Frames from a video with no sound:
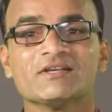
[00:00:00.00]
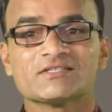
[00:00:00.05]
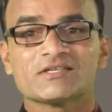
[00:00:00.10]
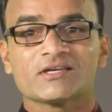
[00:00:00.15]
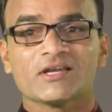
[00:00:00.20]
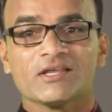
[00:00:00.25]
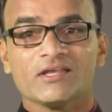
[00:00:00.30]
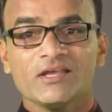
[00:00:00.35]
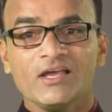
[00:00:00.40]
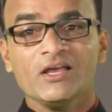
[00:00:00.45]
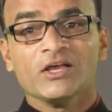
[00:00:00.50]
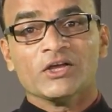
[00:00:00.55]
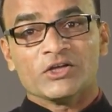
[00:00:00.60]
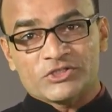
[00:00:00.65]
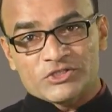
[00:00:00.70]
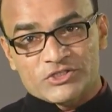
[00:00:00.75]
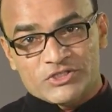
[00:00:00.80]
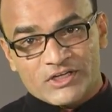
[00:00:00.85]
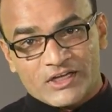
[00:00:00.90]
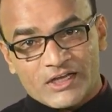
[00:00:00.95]
So now
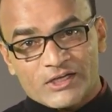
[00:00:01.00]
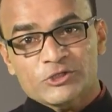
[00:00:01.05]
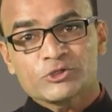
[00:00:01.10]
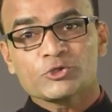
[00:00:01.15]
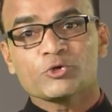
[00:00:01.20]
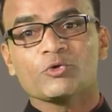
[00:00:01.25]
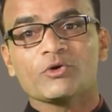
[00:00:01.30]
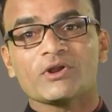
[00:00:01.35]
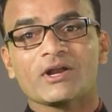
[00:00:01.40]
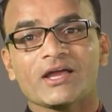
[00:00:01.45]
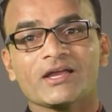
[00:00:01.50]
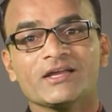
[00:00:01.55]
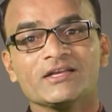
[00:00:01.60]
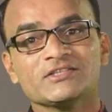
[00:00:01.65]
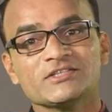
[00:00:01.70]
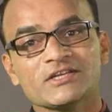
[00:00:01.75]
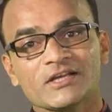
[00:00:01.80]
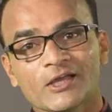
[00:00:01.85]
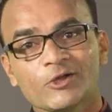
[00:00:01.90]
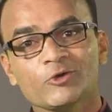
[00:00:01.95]
we do not have to teach
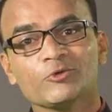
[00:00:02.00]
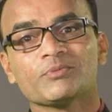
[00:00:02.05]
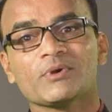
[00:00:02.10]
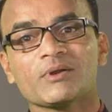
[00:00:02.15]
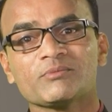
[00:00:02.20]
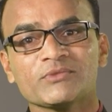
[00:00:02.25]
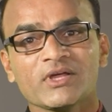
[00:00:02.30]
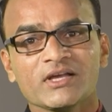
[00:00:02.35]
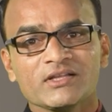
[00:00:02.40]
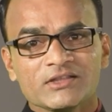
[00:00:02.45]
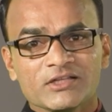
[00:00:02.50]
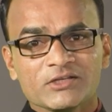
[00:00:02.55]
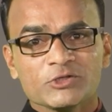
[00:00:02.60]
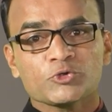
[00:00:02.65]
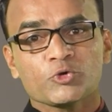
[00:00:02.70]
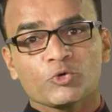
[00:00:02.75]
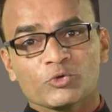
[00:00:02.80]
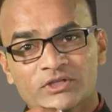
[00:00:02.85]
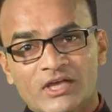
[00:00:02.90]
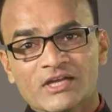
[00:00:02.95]
the students to
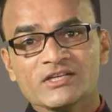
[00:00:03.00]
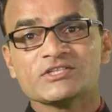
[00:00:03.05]
store.